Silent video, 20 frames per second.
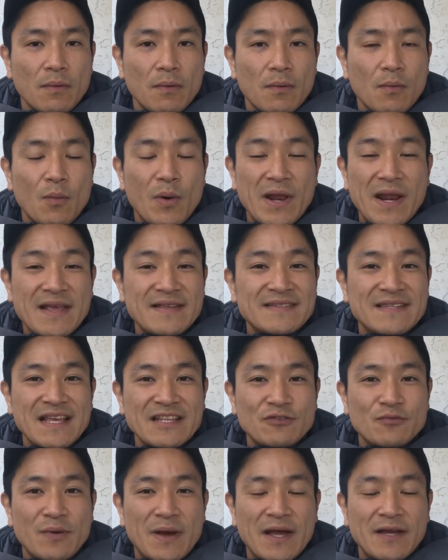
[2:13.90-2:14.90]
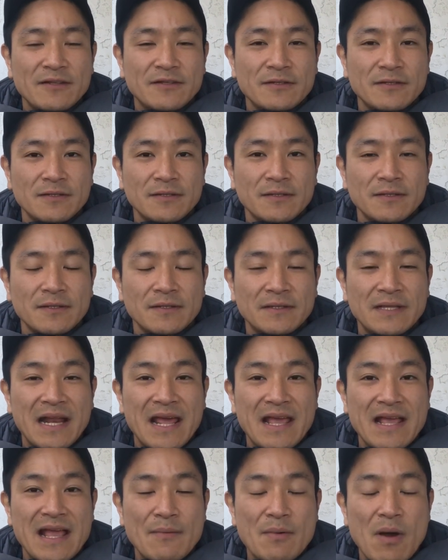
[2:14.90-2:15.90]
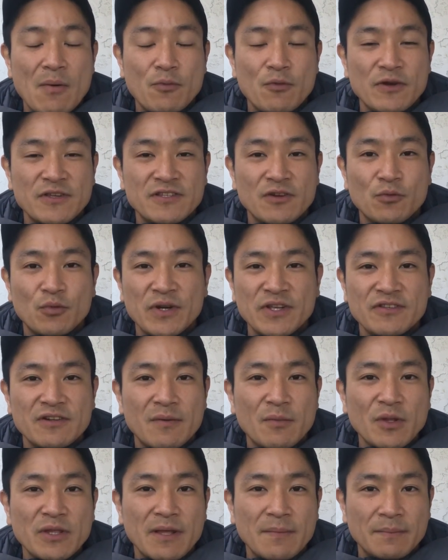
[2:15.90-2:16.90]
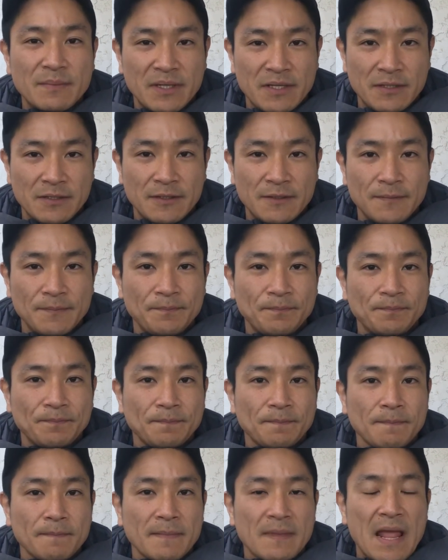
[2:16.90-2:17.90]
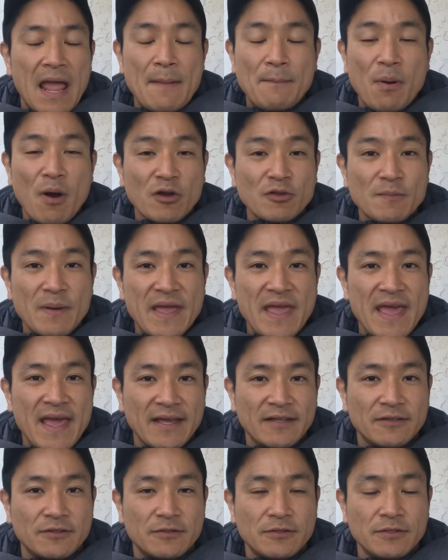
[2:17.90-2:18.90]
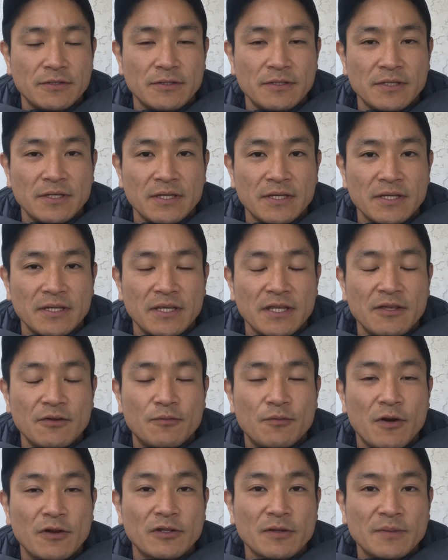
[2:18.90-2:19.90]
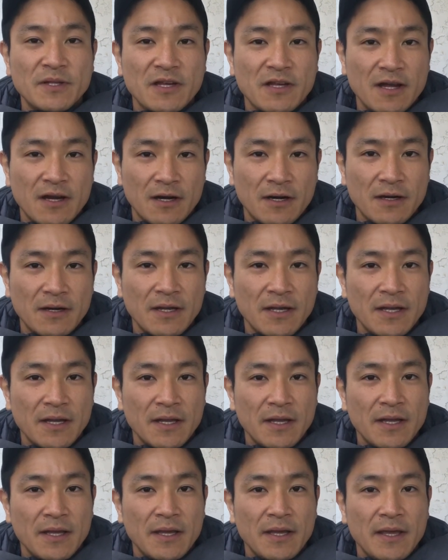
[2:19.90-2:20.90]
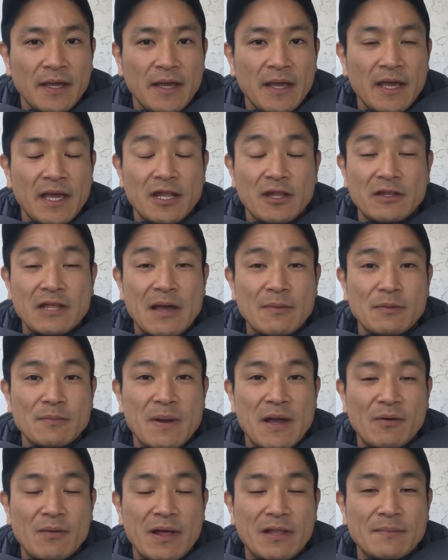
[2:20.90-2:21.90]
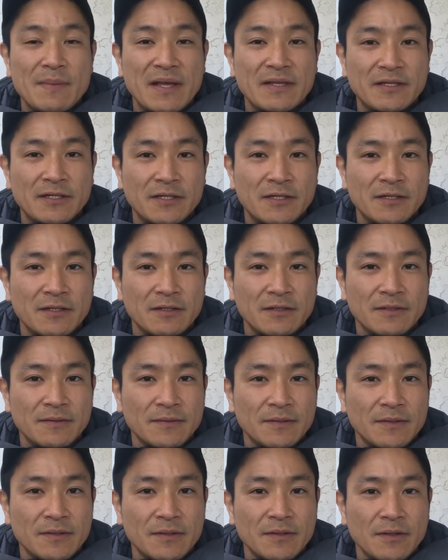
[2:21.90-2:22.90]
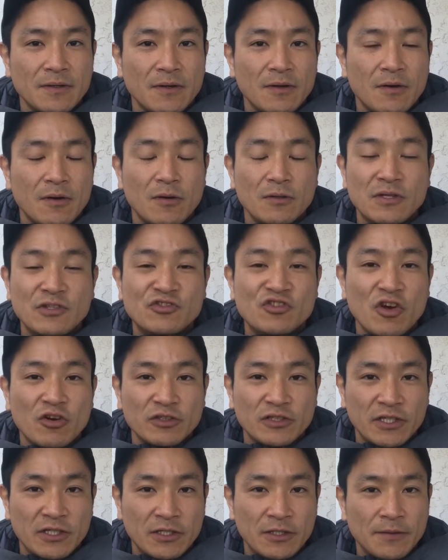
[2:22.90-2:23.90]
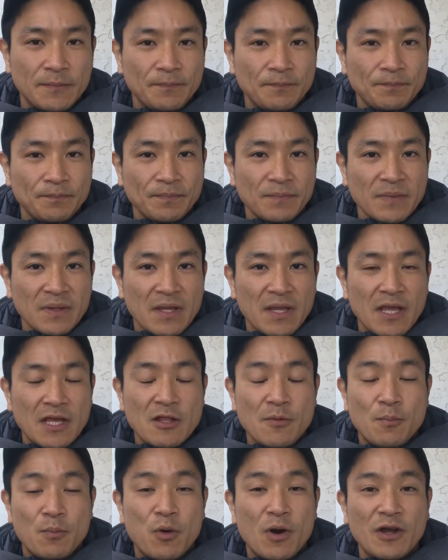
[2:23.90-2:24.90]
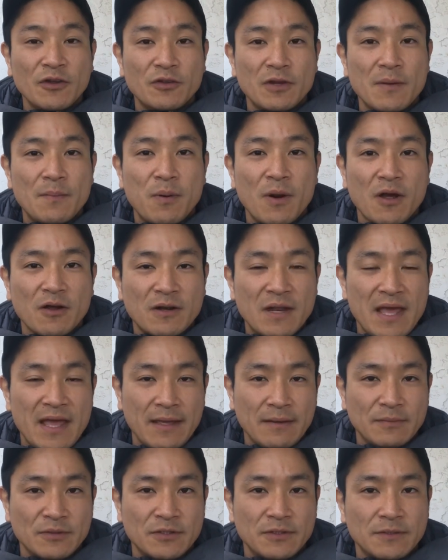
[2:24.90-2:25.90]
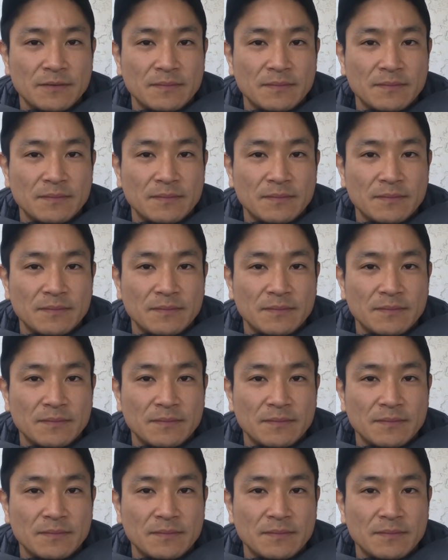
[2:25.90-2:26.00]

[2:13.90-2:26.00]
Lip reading: When I satisfied that I come up with a reasonable number, I poked my head in front of the car and tapped my grandmother on the shoulder and proudly proclaimed,